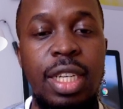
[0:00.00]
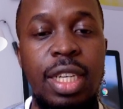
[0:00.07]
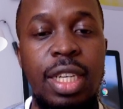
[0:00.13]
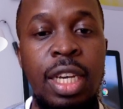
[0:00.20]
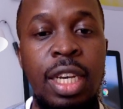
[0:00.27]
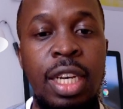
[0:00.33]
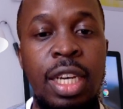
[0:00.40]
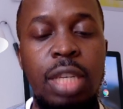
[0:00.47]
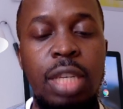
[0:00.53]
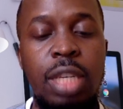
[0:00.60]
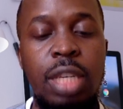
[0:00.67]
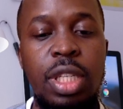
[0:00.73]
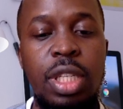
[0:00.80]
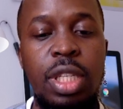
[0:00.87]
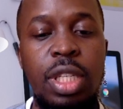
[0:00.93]

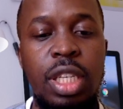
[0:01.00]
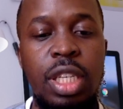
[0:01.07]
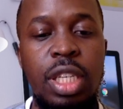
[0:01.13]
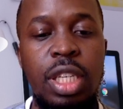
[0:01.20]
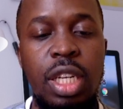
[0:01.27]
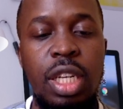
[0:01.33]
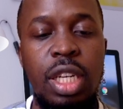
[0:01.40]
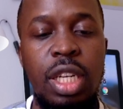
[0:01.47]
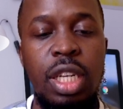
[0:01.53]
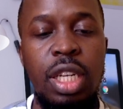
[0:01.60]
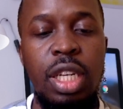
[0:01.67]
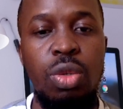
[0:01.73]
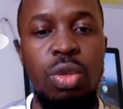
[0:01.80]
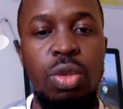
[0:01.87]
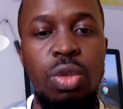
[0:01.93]
immediately to know
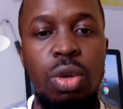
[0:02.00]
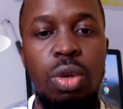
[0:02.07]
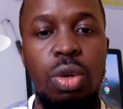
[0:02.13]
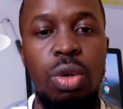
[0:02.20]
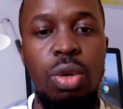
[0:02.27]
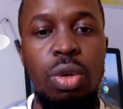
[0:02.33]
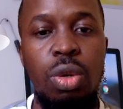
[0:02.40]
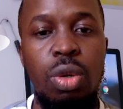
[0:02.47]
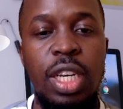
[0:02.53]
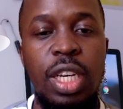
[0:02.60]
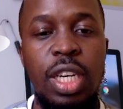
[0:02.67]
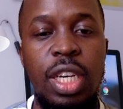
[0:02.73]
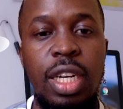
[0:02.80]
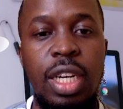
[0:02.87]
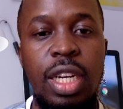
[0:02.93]
if there is an
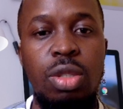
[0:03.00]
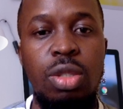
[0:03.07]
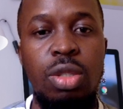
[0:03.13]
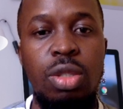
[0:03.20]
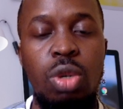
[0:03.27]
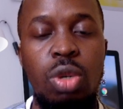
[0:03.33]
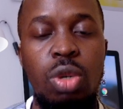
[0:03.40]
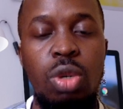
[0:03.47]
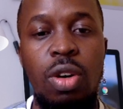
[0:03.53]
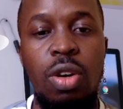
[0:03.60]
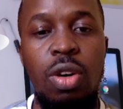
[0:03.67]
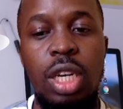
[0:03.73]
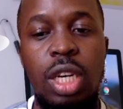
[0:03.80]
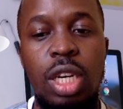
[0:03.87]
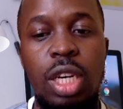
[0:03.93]
issue or there
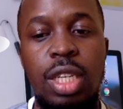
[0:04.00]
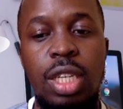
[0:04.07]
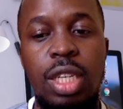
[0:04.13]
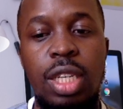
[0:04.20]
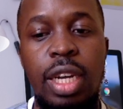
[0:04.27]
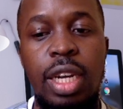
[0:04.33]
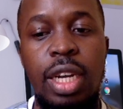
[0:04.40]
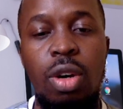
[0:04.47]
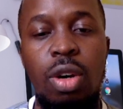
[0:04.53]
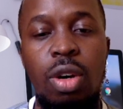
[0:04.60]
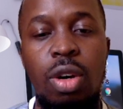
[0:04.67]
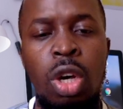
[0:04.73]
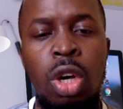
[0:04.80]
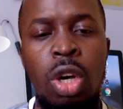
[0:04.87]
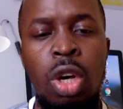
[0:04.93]
is an error.
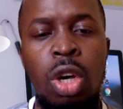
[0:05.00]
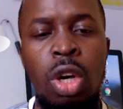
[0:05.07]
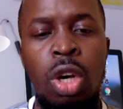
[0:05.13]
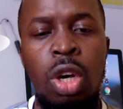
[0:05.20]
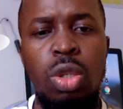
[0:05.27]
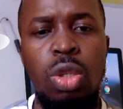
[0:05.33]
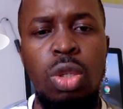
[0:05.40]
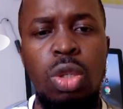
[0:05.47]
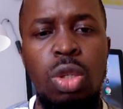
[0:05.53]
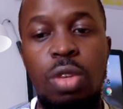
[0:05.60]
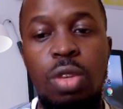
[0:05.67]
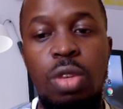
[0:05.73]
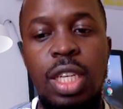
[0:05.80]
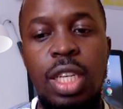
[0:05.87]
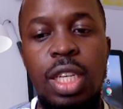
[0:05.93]
So if there is
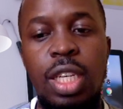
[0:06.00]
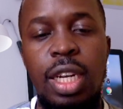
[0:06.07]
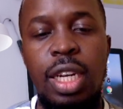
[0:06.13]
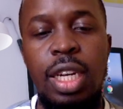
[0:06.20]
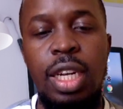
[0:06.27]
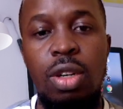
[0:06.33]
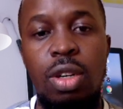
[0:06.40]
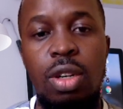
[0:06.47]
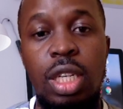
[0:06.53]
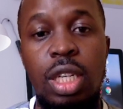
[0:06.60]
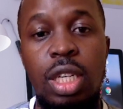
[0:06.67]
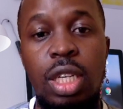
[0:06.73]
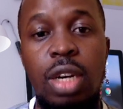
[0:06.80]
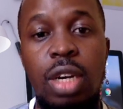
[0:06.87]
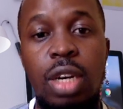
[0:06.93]
an error, the
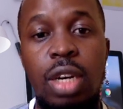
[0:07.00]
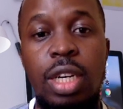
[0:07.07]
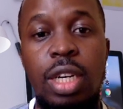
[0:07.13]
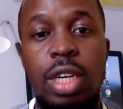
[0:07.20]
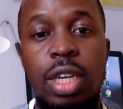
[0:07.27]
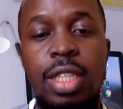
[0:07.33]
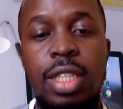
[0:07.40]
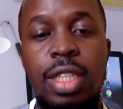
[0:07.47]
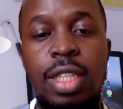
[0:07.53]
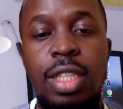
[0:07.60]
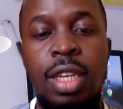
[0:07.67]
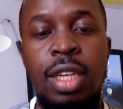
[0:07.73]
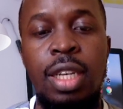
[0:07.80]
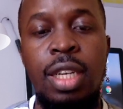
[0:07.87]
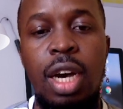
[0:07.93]
error gets
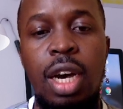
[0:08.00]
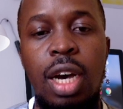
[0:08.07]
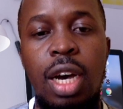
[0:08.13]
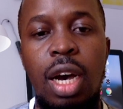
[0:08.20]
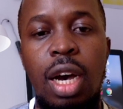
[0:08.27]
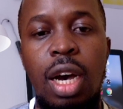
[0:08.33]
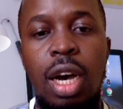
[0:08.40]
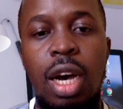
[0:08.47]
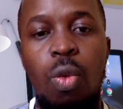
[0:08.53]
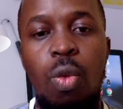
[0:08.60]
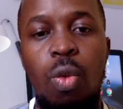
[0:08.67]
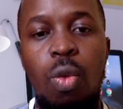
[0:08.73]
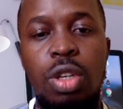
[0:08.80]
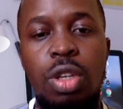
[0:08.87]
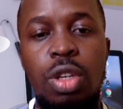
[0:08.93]
worked
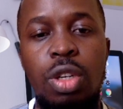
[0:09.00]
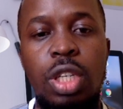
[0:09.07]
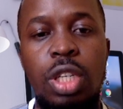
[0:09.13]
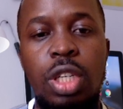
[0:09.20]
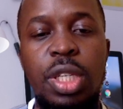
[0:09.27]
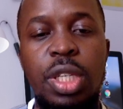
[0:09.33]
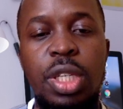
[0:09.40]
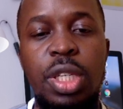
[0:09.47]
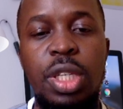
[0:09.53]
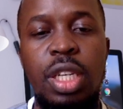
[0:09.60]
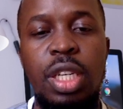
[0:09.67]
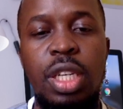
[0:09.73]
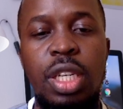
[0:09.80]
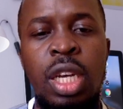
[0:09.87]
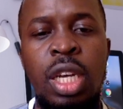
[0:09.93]
on immediately.
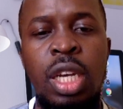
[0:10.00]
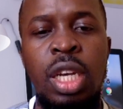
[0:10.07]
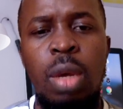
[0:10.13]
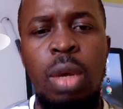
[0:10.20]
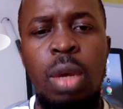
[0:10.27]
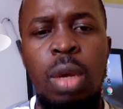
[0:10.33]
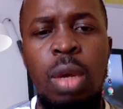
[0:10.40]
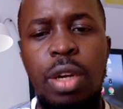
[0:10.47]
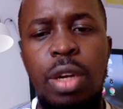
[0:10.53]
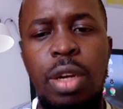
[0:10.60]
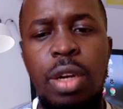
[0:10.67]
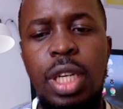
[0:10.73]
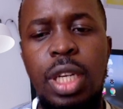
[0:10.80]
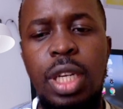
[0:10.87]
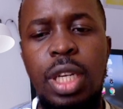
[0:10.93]
By doing
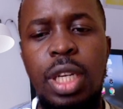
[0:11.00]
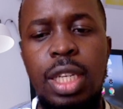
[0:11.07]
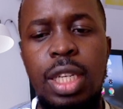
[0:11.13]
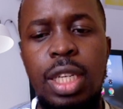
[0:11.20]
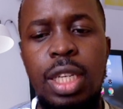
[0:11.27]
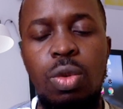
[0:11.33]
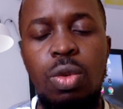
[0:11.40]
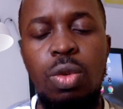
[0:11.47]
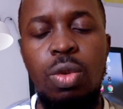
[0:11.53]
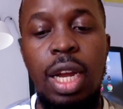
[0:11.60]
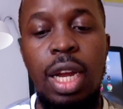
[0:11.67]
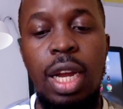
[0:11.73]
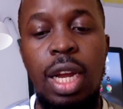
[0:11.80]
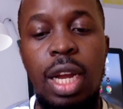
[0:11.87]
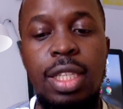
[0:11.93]
this, we realize
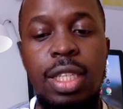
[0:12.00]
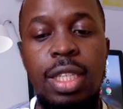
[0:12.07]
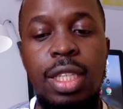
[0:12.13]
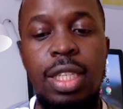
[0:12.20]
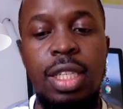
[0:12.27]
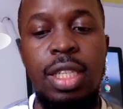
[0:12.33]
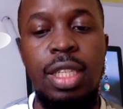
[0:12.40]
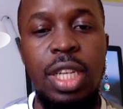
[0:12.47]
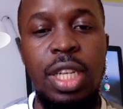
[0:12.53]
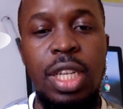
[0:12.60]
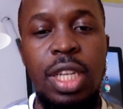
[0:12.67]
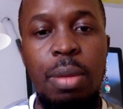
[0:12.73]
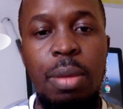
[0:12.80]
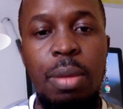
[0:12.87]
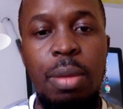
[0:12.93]
it saves time.
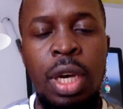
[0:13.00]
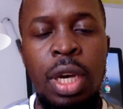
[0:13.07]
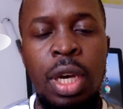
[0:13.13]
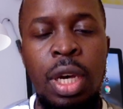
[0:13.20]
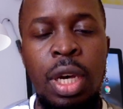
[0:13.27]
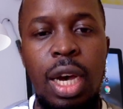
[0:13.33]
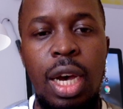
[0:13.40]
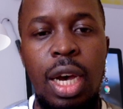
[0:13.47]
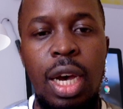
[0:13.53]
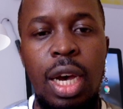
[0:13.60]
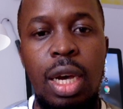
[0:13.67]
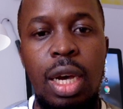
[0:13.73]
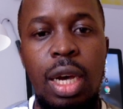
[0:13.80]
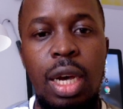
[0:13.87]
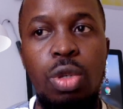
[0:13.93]
And
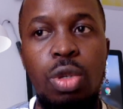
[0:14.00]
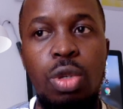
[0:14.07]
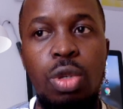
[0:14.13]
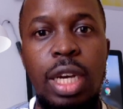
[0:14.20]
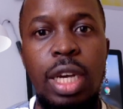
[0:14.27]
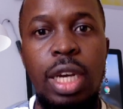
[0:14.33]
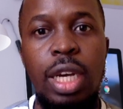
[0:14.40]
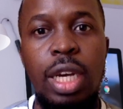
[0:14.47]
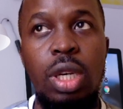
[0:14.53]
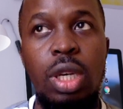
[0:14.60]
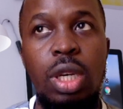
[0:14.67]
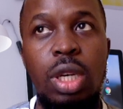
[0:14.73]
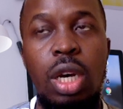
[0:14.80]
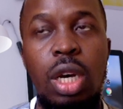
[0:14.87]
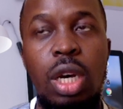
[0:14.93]
most times when you are
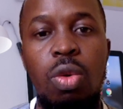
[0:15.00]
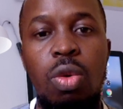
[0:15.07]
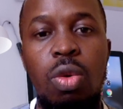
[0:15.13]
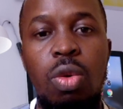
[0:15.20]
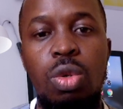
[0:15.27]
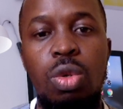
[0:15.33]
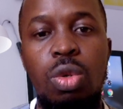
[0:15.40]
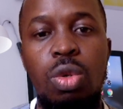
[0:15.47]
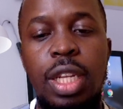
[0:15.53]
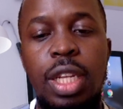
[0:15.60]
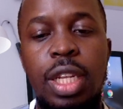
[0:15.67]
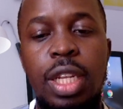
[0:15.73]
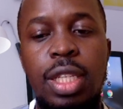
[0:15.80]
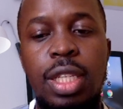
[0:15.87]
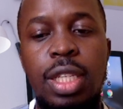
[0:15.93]
doing this,
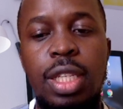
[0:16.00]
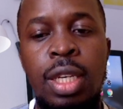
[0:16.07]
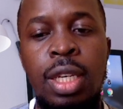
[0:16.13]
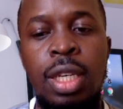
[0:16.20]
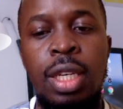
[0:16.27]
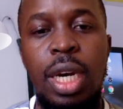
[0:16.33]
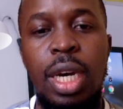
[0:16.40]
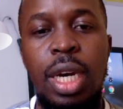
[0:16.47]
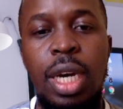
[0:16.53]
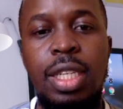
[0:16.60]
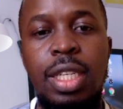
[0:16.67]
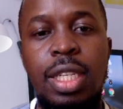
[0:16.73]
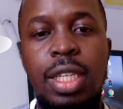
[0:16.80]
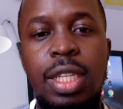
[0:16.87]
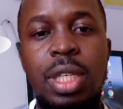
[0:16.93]
by the time
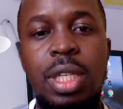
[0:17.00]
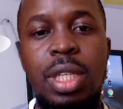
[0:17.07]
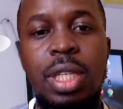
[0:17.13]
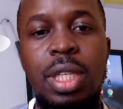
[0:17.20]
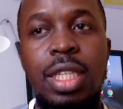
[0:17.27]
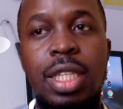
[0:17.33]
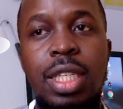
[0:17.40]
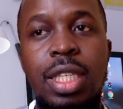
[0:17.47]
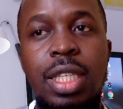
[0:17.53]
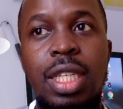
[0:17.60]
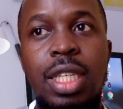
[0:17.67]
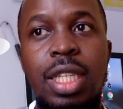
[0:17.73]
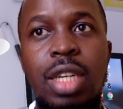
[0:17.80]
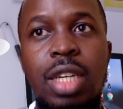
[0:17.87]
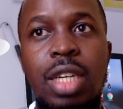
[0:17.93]
the engineers are
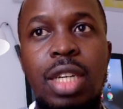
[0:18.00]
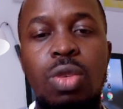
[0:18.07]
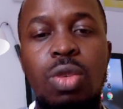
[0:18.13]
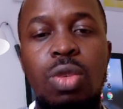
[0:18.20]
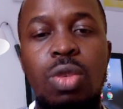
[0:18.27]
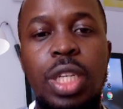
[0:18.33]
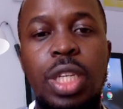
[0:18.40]
done with their